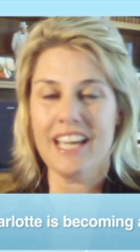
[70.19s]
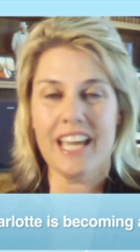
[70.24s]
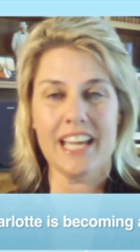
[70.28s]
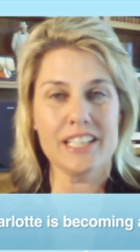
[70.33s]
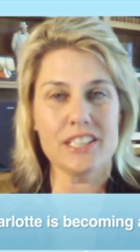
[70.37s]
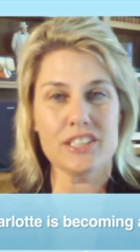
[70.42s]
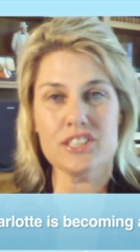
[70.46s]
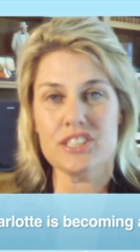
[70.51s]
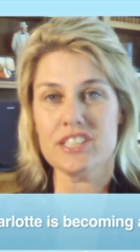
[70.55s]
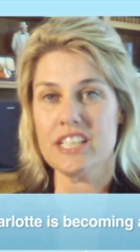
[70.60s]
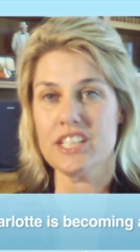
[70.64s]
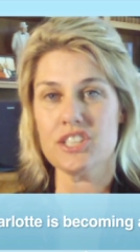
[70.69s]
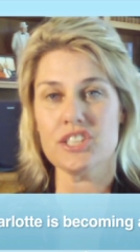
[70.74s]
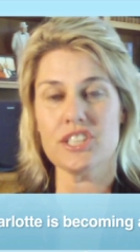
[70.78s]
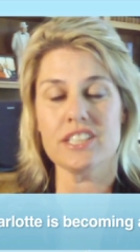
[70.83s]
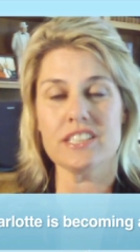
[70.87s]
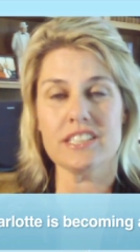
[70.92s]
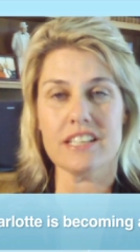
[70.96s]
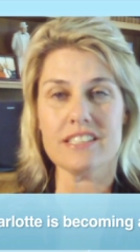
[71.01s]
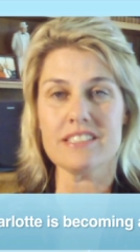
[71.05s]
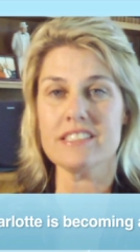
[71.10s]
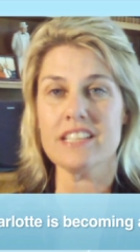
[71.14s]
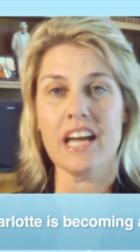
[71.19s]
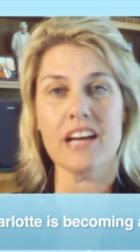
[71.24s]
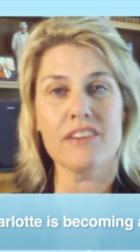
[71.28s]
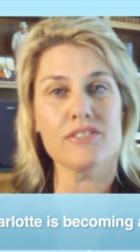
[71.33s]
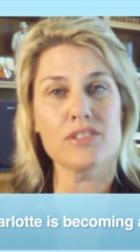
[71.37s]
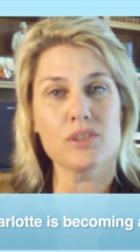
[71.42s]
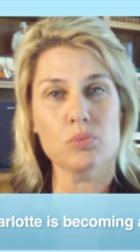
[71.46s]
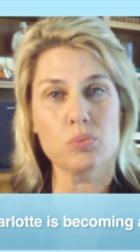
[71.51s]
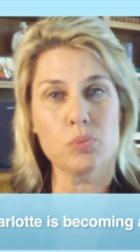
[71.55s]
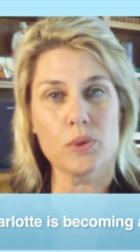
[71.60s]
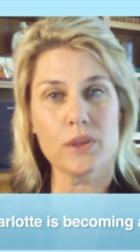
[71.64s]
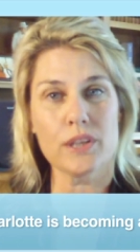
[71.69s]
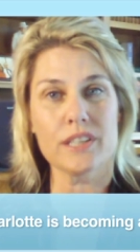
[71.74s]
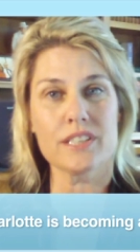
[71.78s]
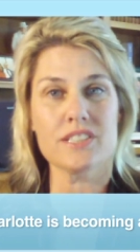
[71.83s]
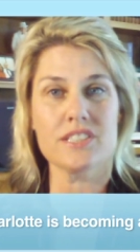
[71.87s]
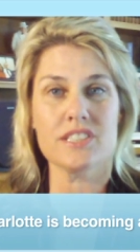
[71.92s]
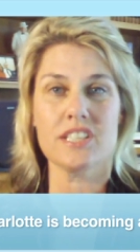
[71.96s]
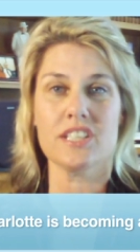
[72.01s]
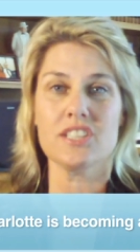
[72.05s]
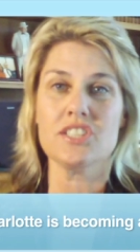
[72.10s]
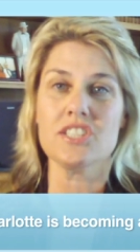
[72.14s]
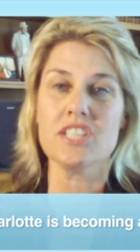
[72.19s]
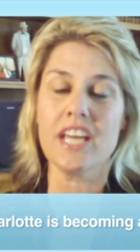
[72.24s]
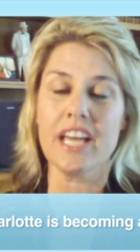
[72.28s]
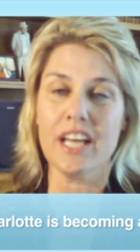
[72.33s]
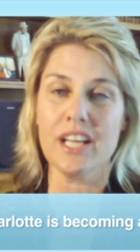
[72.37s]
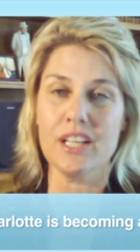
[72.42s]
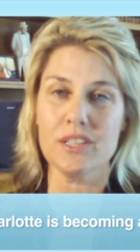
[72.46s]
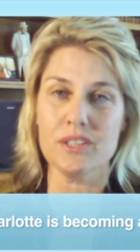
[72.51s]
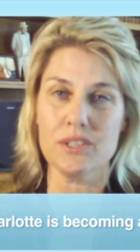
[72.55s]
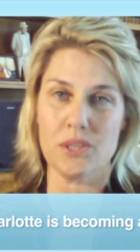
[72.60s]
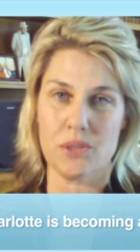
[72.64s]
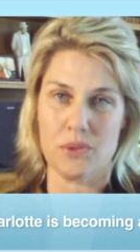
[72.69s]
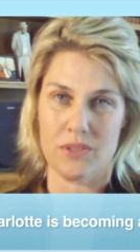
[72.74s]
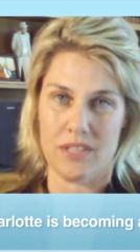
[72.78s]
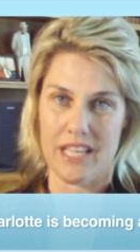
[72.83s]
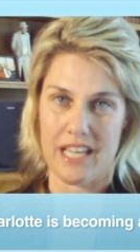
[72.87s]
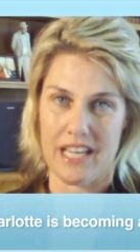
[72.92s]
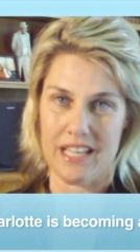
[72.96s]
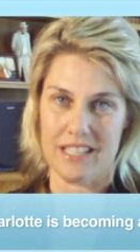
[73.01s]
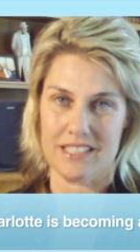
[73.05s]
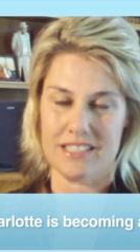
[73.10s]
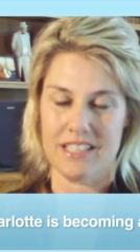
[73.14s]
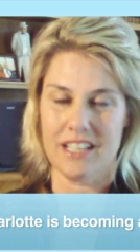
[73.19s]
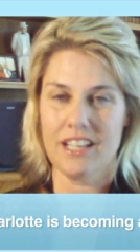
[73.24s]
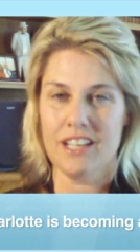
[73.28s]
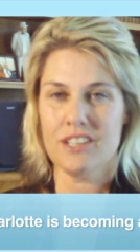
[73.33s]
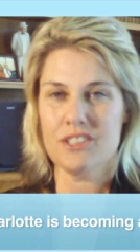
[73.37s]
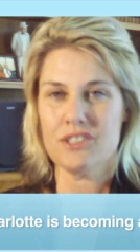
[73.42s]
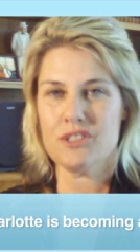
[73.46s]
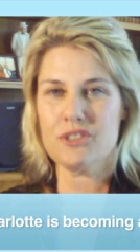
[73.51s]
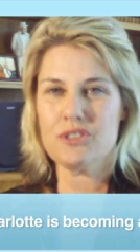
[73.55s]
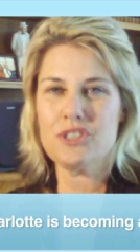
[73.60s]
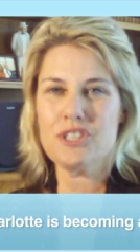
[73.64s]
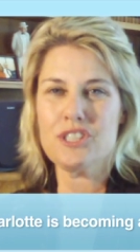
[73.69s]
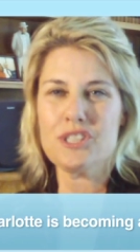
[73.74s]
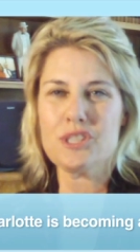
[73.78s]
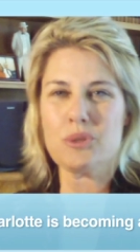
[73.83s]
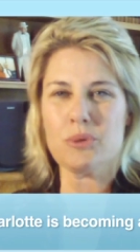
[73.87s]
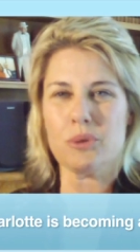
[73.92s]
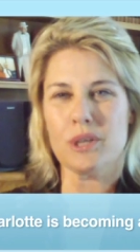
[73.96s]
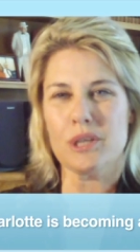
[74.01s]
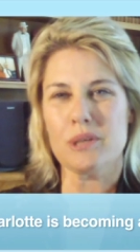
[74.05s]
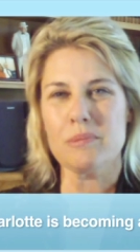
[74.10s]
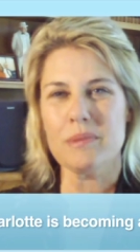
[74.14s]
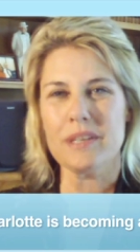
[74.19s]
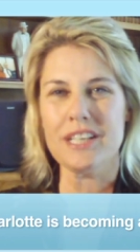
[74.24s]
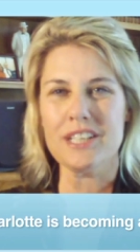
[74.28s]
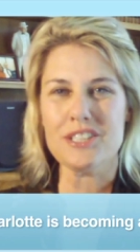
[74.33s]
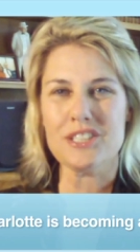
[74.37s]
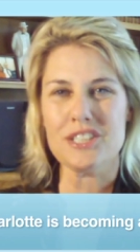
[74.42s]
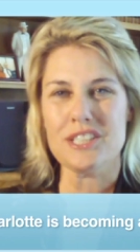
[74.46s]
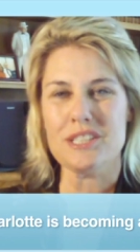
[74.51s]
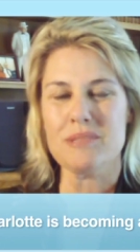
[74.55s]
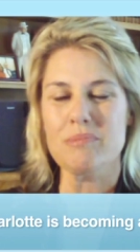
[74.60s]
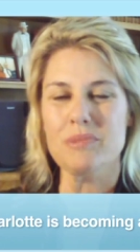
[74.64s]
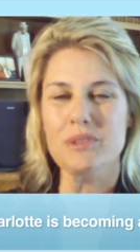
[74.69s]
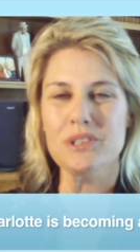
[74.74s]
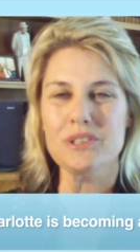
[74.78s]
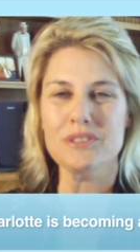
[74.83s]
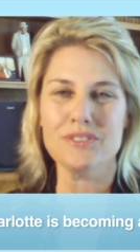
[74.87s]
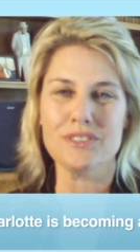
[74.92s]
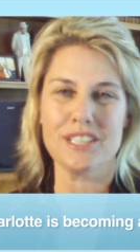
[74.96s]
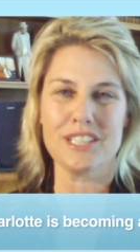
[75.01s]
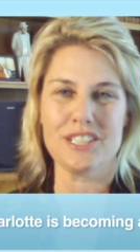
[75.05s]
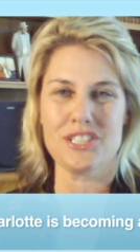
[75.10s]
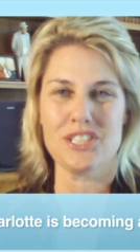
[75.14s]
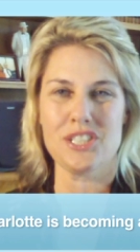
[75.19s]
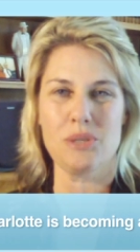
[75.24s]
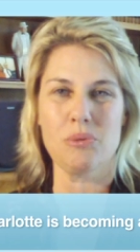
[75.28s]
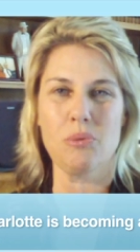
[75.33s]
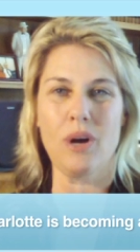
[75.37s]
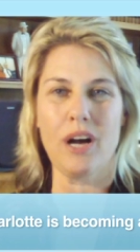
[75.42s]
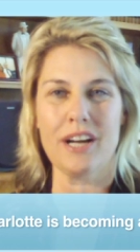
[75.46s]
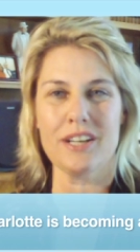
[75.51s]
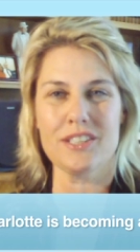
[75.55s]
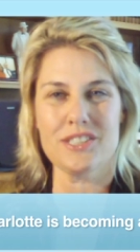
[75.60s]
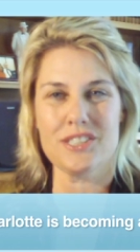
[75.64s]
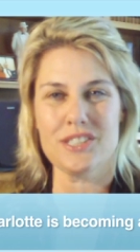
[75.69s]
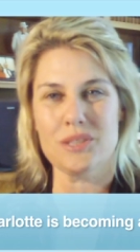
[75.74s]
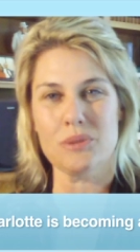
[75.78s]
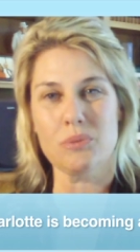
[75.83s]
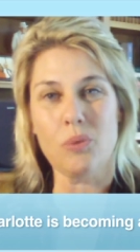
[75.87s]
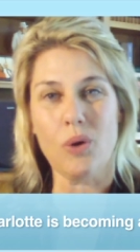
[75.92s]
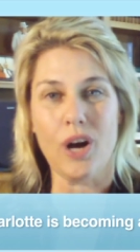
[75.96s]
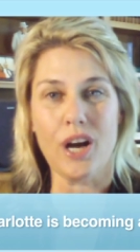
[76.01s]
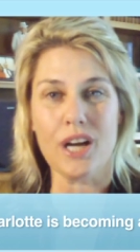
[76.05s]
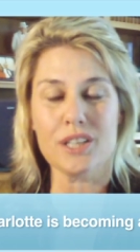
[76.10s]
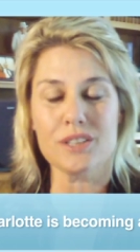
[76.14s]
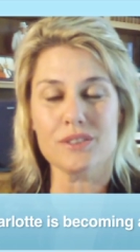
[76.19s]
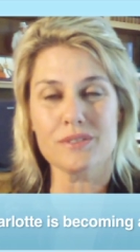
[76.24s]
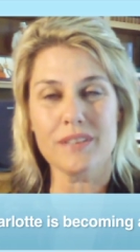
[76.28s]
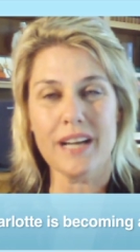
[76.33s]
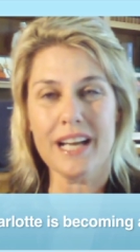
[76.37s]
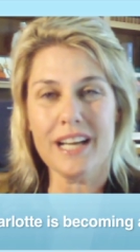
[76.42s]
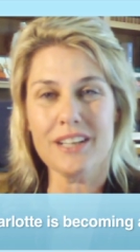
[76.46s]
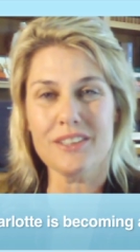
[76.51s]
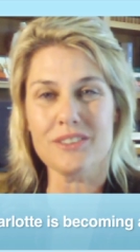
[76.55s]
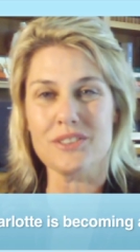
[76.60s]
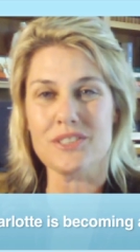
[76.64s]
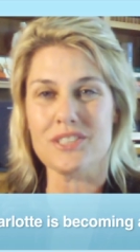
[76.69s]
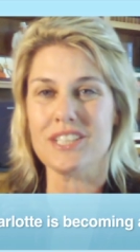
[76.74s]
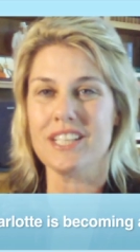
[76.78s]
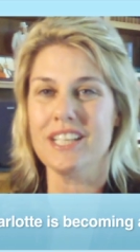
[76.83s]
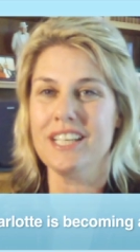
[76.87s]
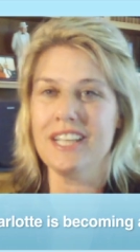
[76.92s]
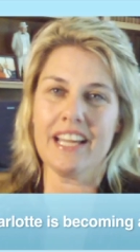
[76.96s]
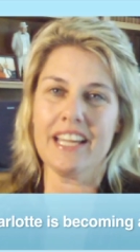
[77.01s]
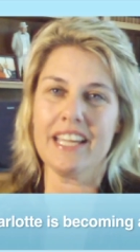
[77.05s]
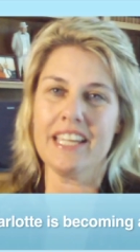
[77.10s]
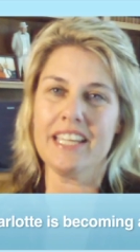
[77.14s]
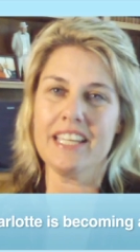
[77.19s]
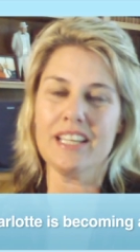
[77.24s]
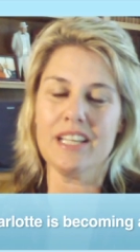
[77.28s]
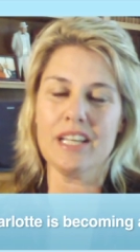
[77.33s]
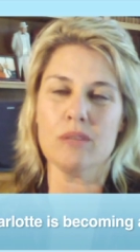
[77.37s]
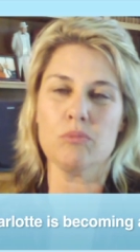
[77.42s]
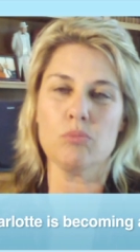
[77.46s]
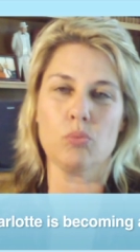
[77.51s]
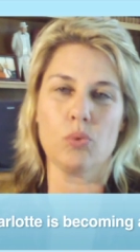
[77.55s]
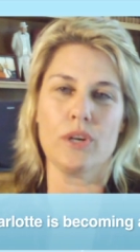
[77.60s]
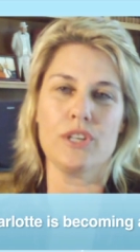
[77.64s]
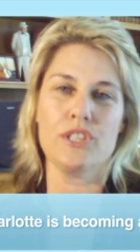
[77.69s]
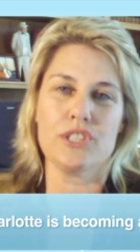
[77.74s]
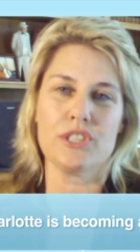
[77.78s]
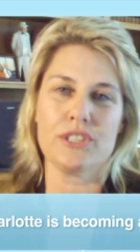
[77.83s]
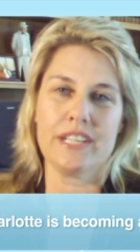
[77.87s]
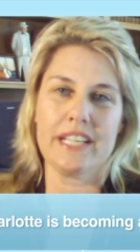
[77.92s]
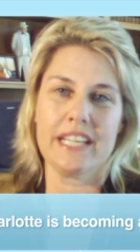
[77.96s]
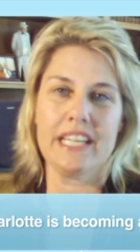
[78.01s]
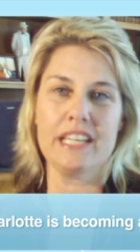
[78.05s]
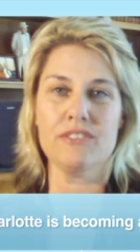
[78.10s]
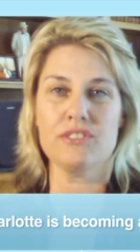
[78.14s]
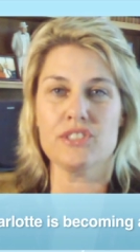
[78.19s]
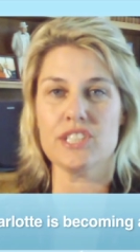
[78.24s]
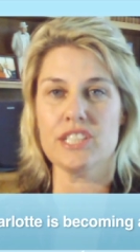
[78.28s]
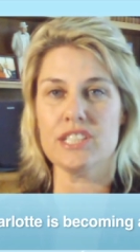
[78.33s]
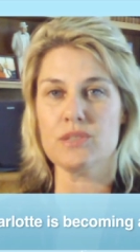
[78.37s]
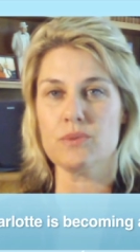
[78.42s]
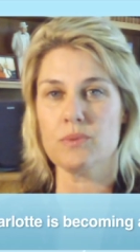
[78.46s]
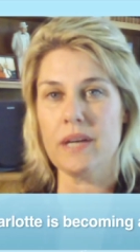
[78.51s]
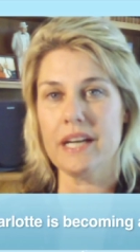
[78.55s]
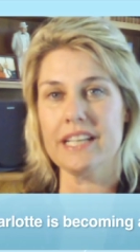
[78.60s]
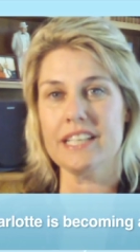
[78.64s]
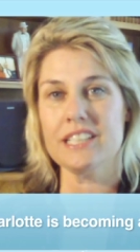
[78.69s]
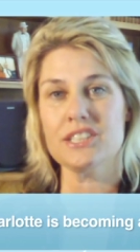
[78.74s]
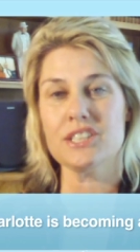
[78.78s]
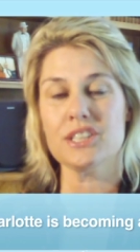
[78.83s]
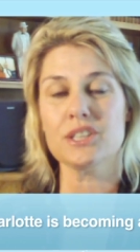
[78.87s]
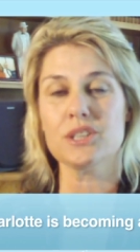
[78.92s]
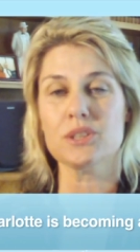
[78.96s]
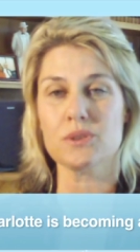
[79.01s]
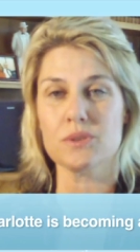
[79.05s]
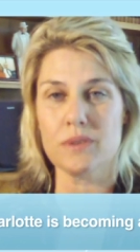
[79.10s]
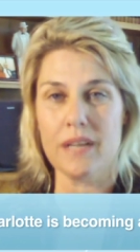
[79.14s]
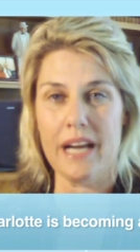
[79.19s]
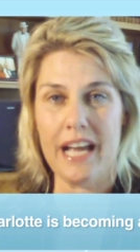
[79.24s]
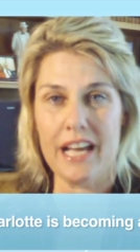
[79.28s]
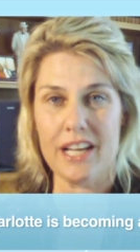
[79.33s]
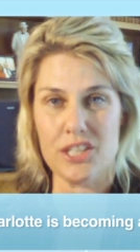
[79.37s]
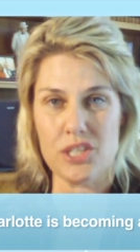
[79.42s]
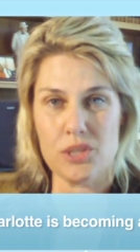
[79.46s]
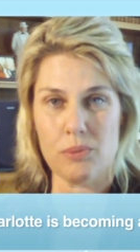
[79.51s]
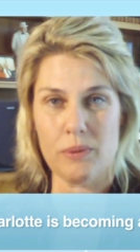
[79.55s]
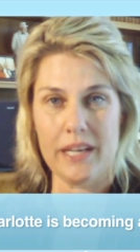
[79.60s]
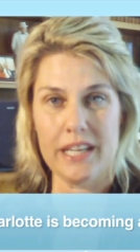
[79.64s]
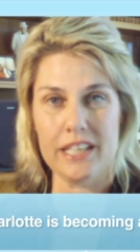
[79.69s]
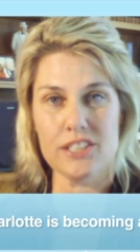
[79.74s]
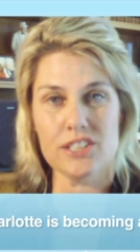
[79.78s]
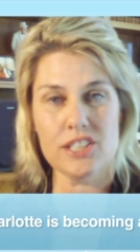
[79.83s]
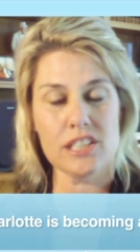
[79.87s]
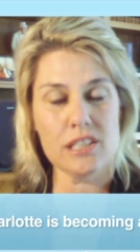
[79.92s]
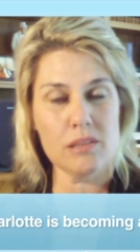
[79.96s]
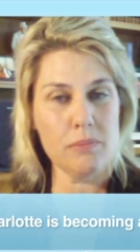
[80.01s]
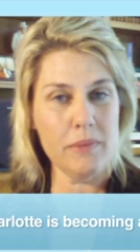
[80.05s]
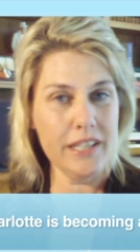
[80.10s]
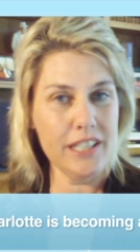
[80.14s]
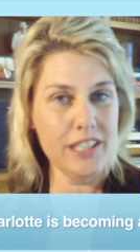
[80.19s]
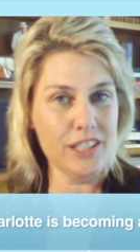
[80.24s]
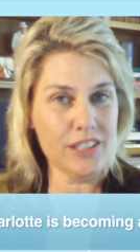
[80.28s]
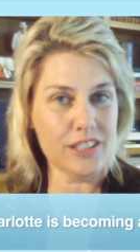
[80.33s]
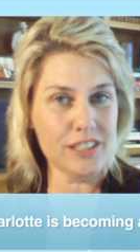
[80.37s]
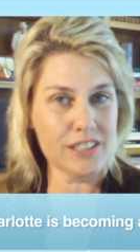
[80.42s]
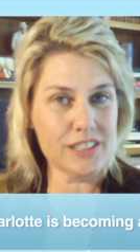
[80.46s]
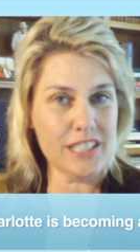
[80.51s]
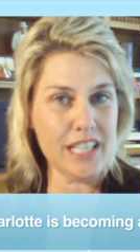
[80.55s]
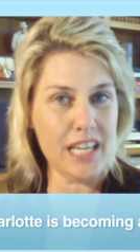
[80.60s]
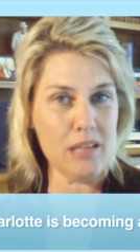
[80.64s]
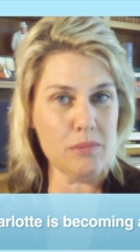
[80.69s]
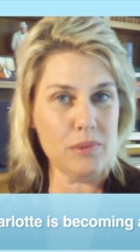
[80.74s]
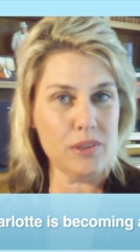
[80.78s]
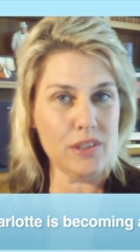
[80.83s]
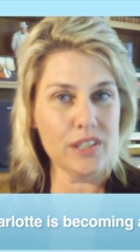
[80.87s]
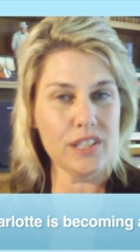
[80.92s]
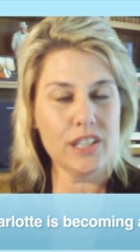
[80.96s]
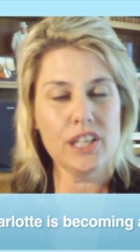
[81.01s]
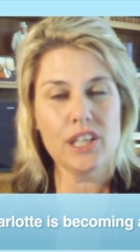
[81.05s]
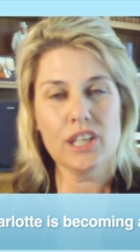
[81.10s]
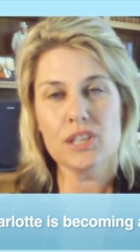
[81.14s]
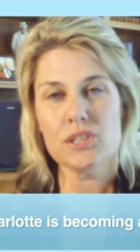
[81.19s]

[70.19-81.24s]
And you see, she doesn't have the words to tell you that. So she's squirming and she's moving and she wants to walk around. I am wondering if she's ready to graduate to the big girl table.